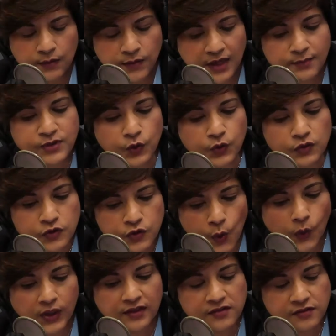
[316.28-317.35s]
Perhaps you could
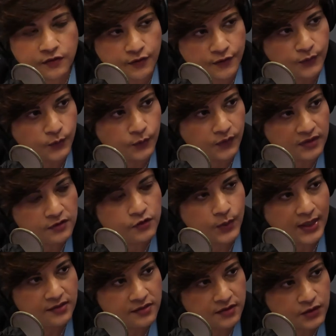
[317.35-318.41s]
talk us through this
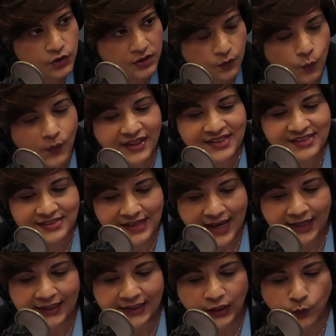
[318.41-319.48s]
transition. What
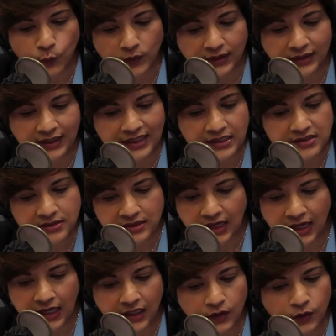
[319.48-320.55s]
exactly will it
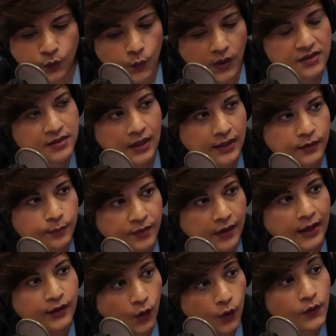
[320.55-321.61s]
entail? What are the
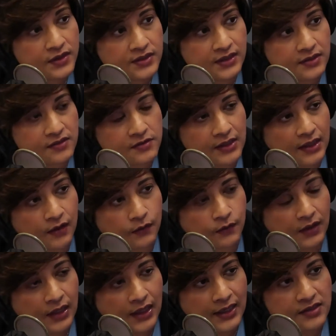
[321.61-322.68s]
priorities
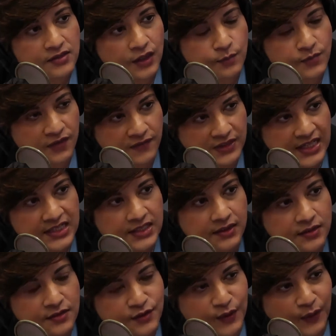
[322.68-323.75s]
now in terms of
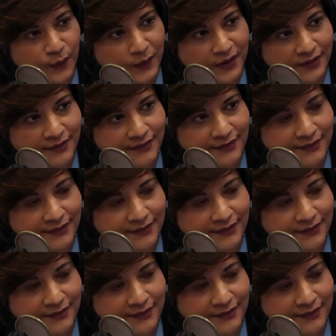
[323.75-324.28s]
getting this going?